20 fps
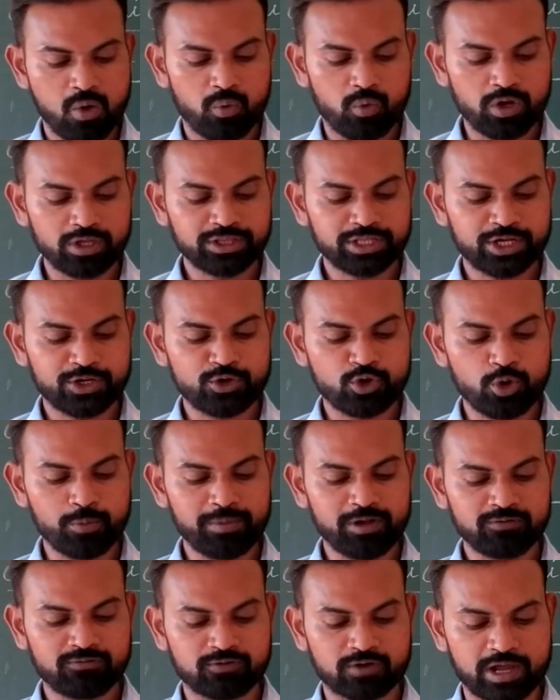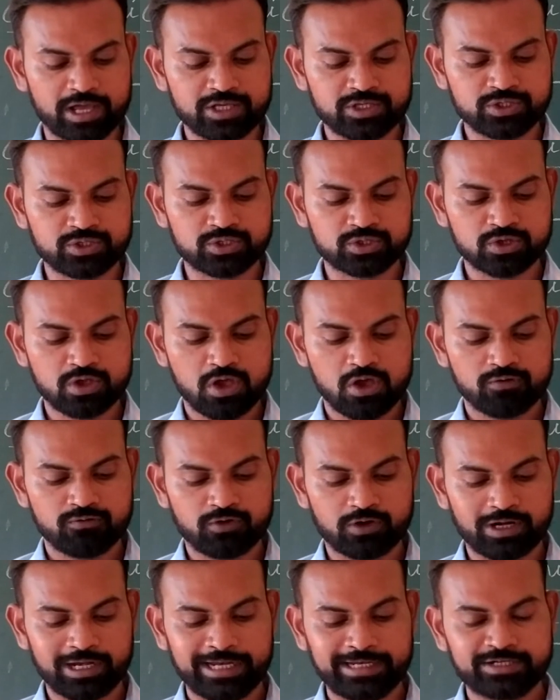won the Nobel Prize
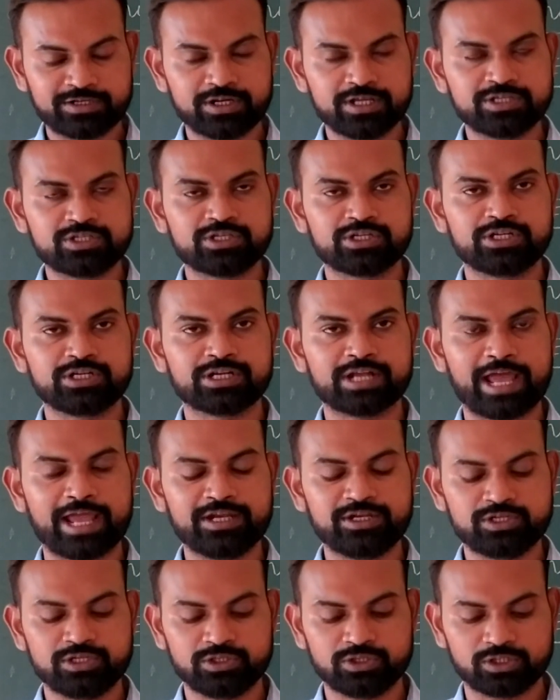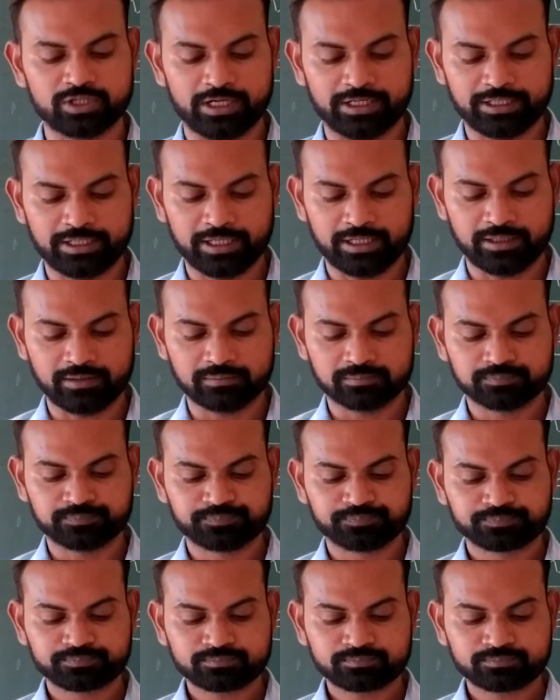for Literature in 1913.